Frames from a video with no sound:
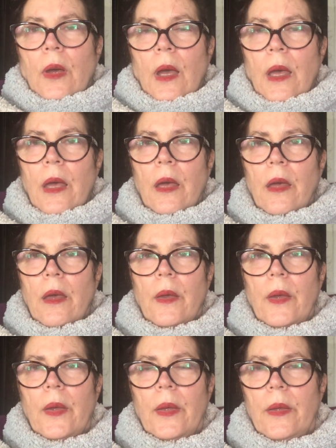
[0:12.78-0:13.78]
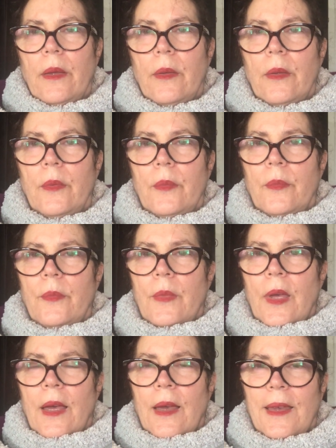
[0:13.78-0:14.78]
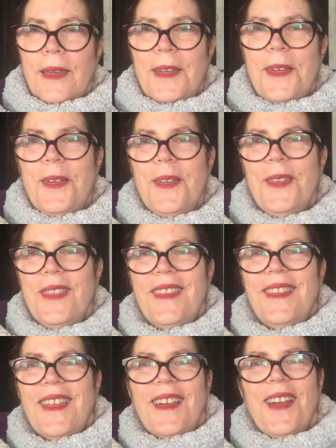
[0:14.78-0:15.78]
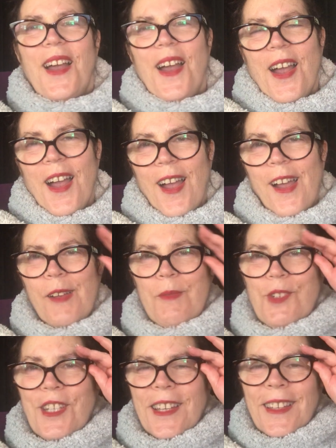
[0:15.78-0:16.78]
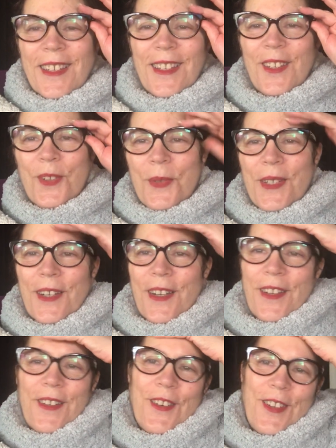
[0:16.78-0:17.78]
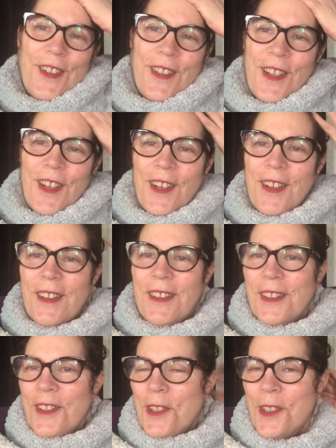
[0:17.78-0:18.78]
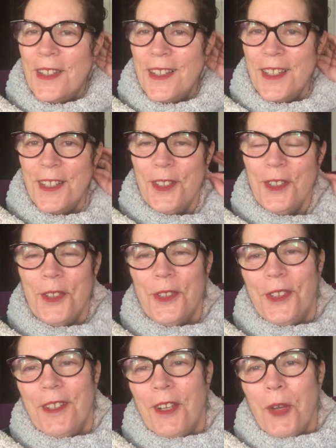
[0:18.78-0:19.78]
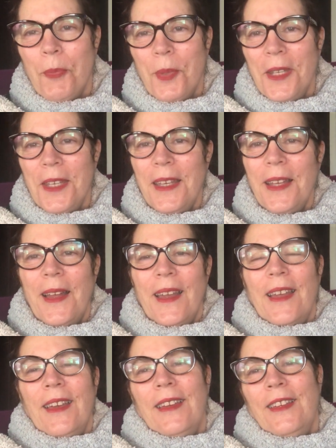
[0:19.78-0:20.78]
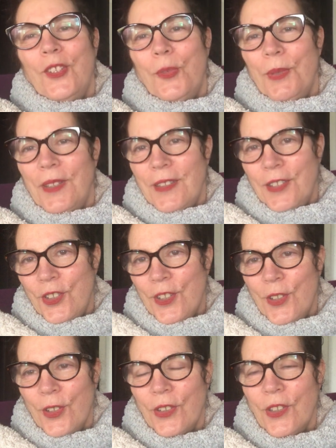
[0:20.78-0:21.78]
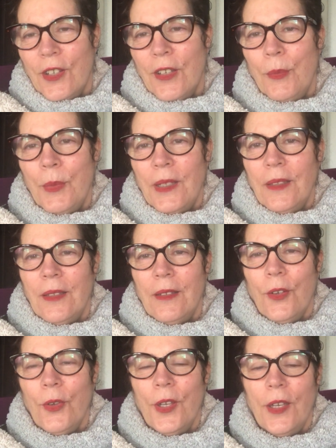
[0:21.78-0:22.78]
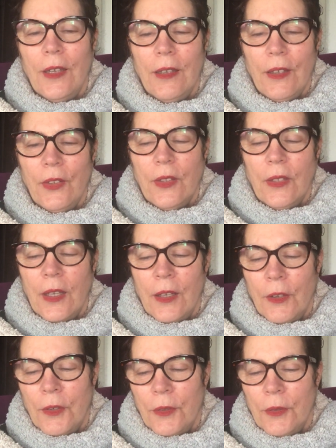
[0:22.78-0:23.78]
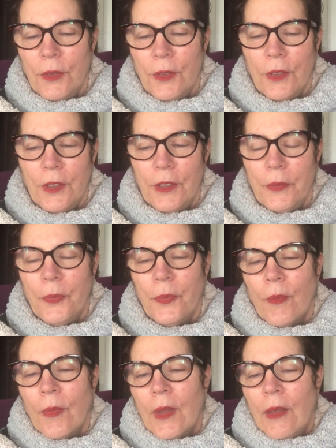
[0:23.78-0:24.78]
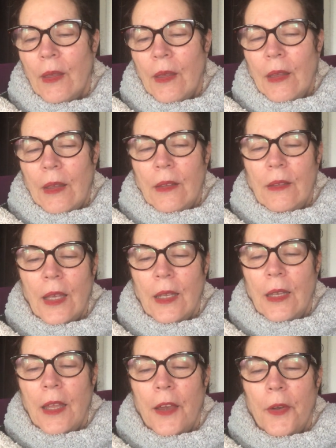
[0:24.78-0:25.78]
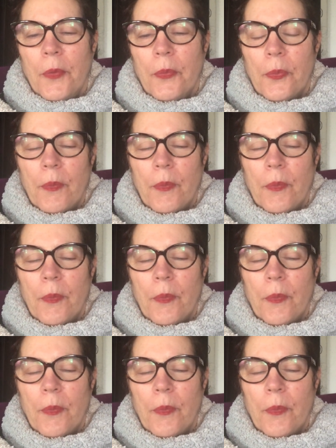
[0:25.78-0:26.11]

Hi. I'm Jackie. We are all hooking in good company. It's been such a long time. I said, okay, it's now or not now.